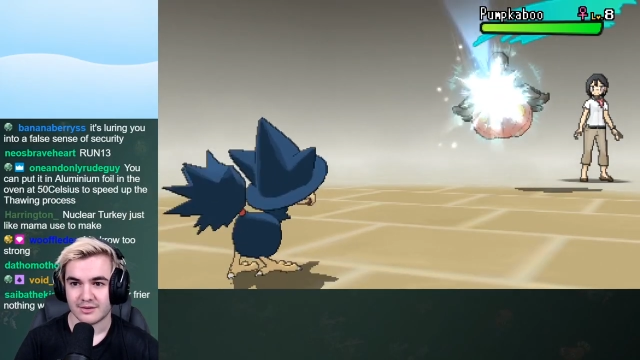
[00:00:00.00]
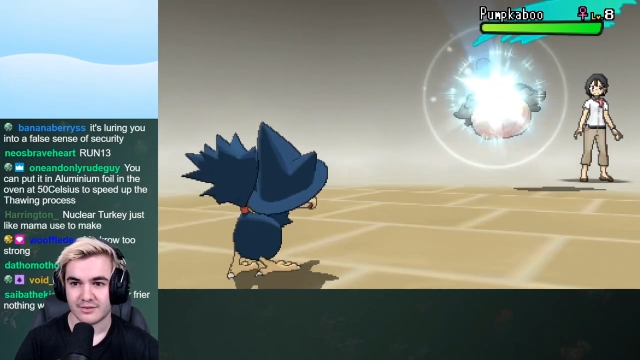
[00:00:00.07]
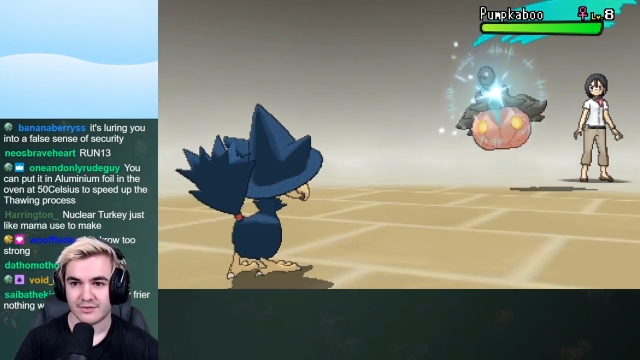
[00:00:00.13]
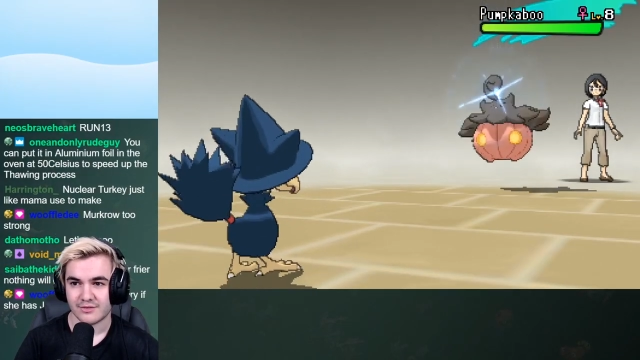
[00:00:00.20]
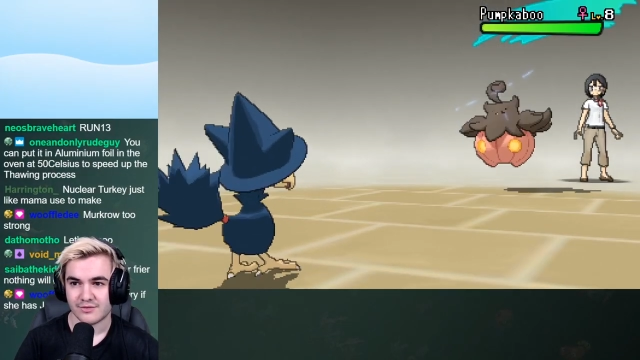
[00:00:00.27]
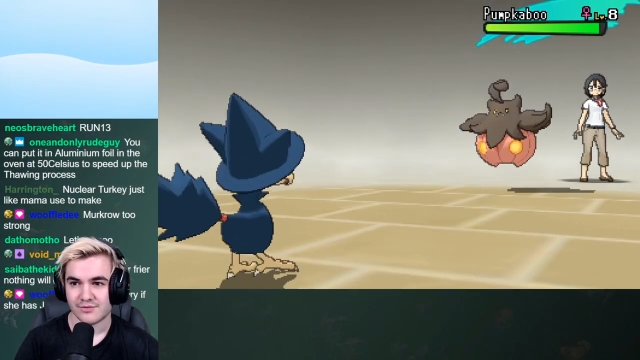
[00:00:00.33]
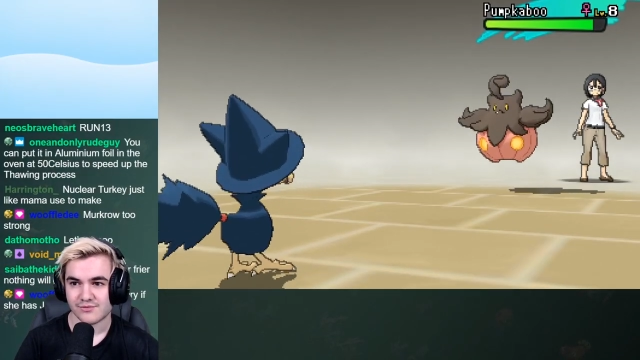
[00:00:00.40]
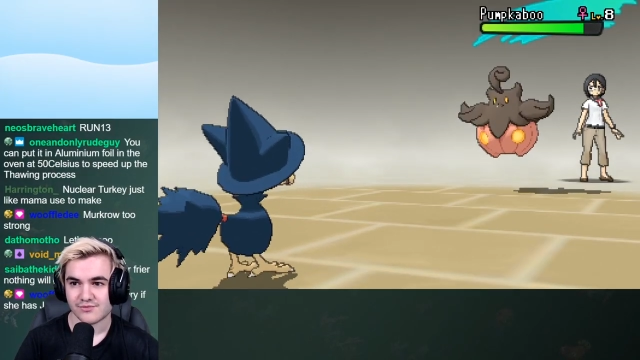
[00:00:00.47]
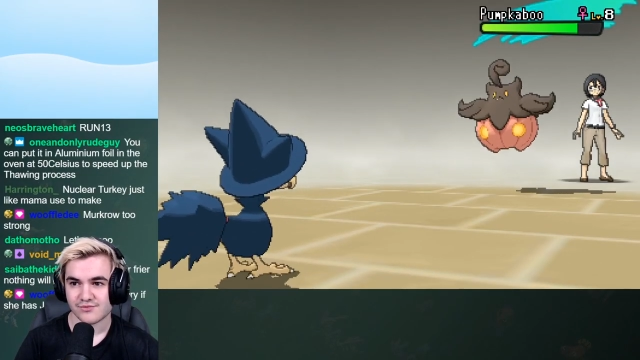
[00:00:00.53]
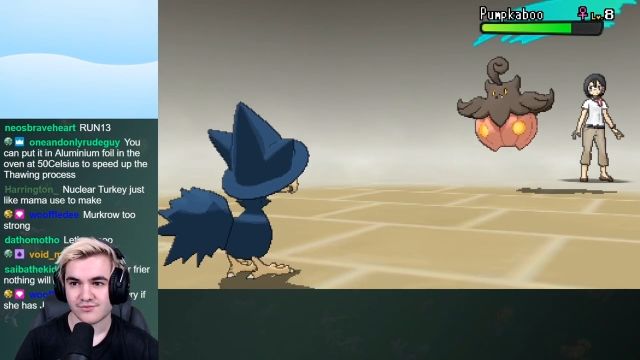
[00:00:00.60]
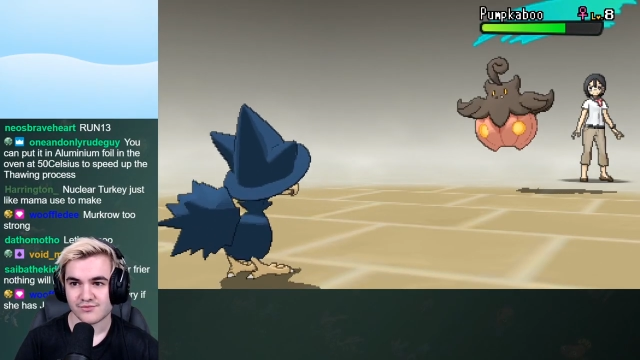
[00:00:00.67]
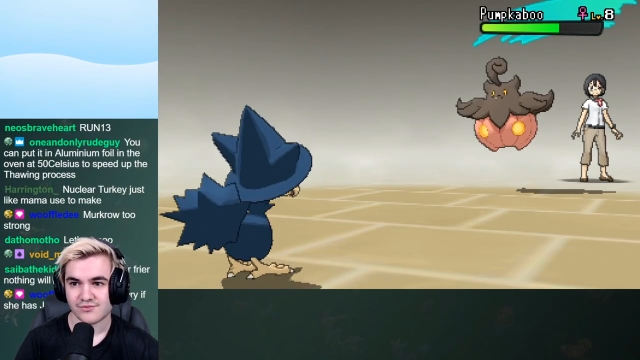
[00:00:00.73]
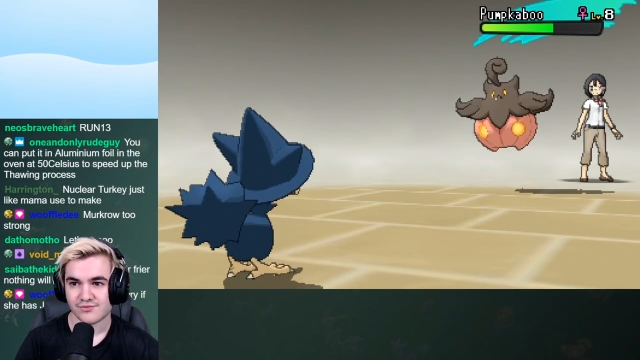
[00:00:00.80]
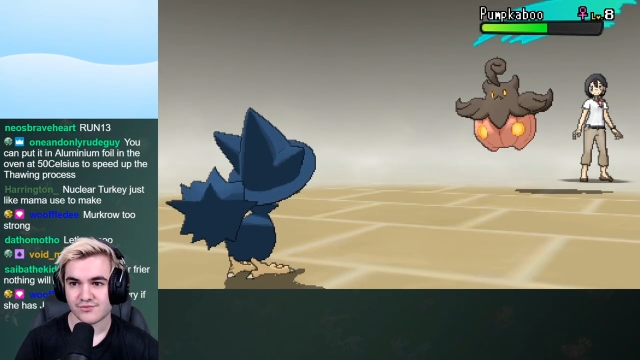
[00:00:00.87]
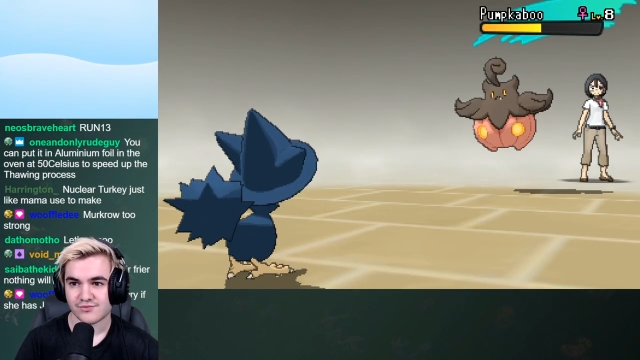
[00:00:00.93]

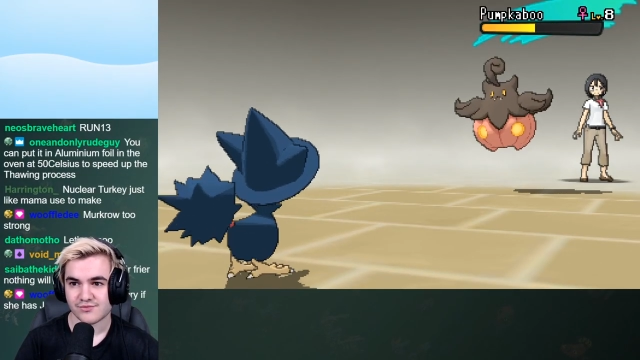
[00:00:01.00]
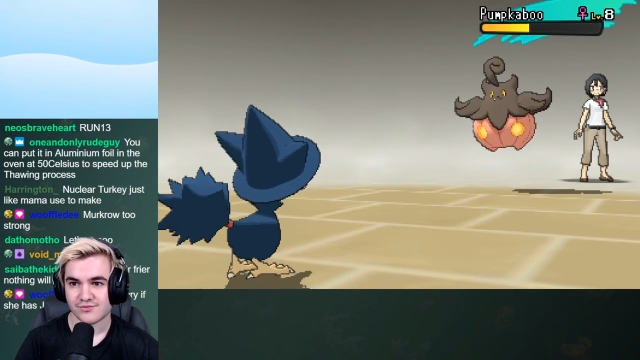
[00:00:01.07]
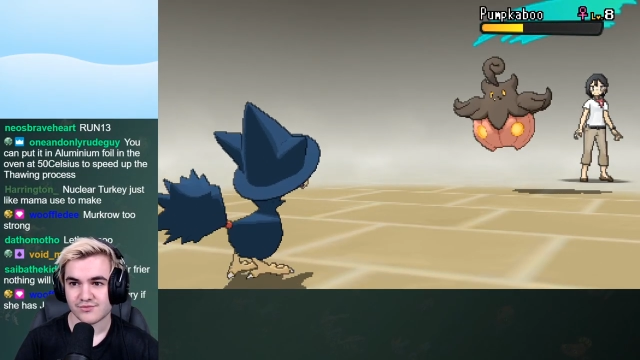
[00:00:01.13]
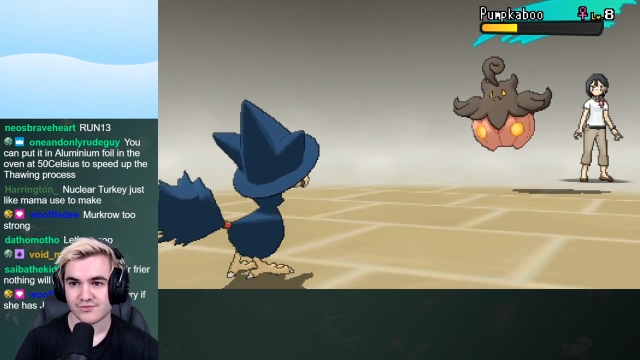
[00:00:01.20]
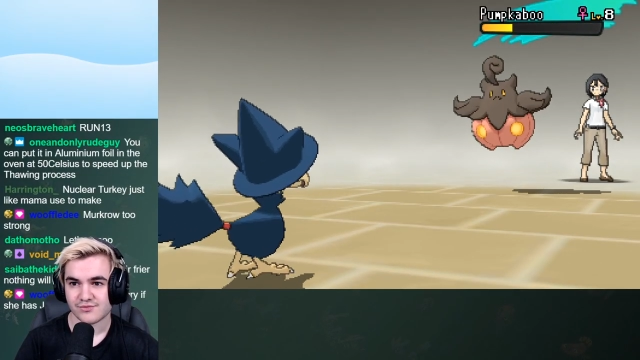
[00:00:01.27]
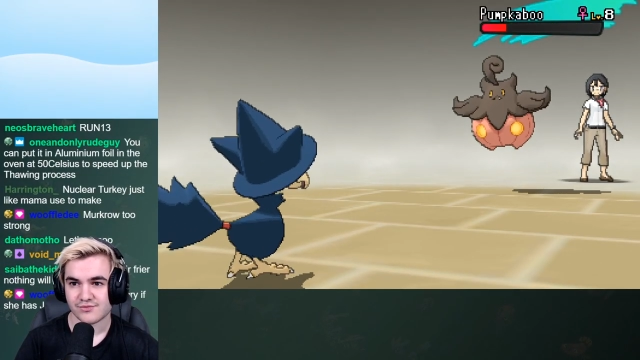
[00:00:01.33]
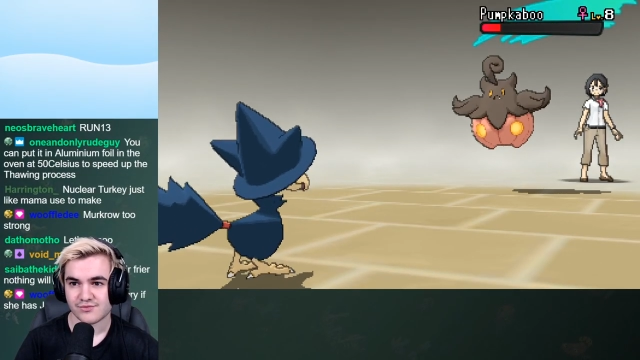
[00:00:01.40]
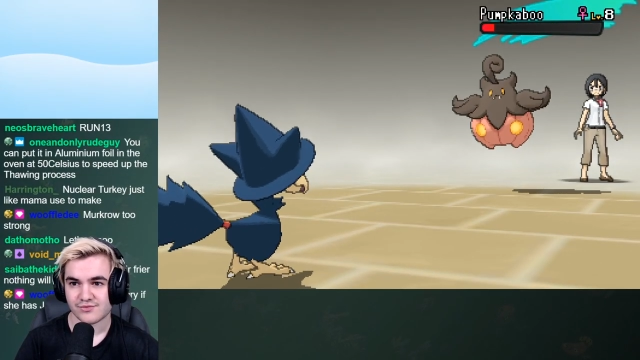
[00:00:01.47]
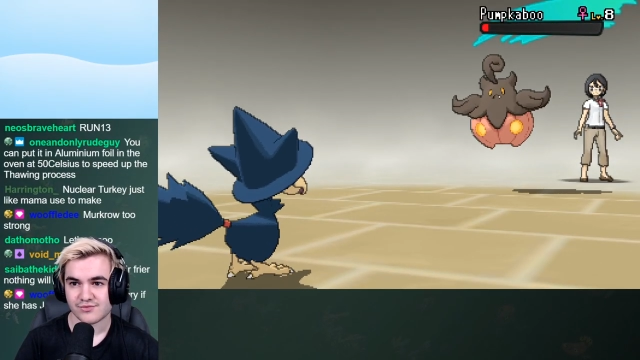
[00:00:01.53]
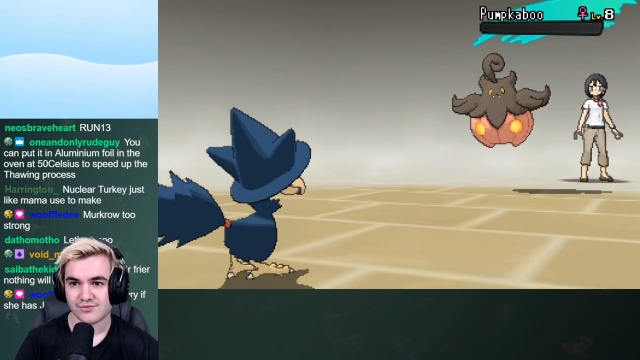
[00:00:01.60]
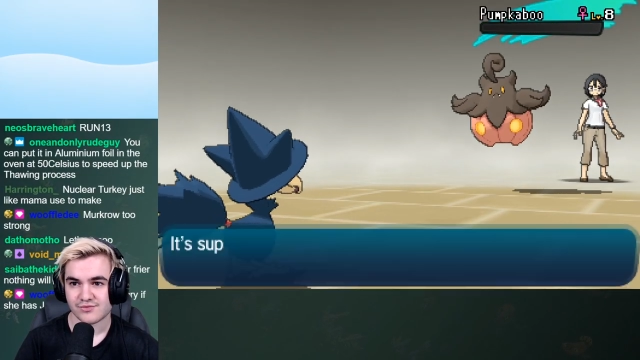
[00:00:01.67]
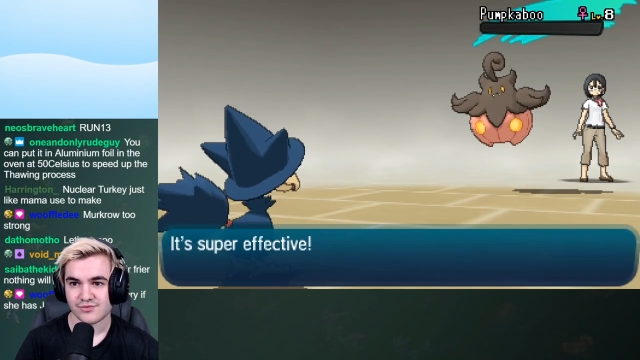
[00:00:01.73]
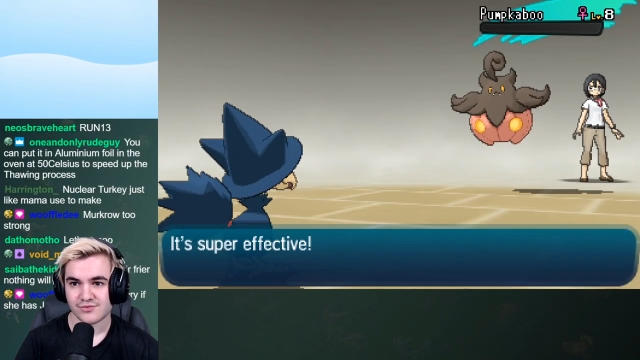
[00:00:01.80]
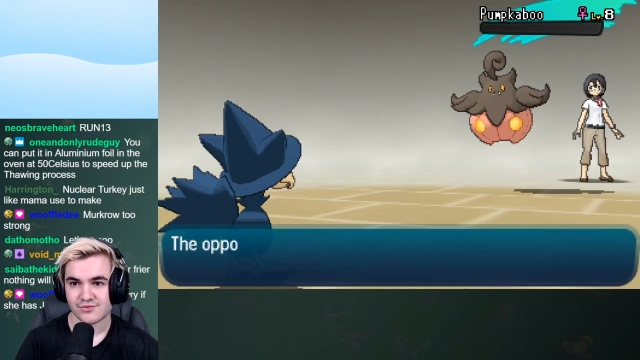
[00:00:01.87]
Nothing is said.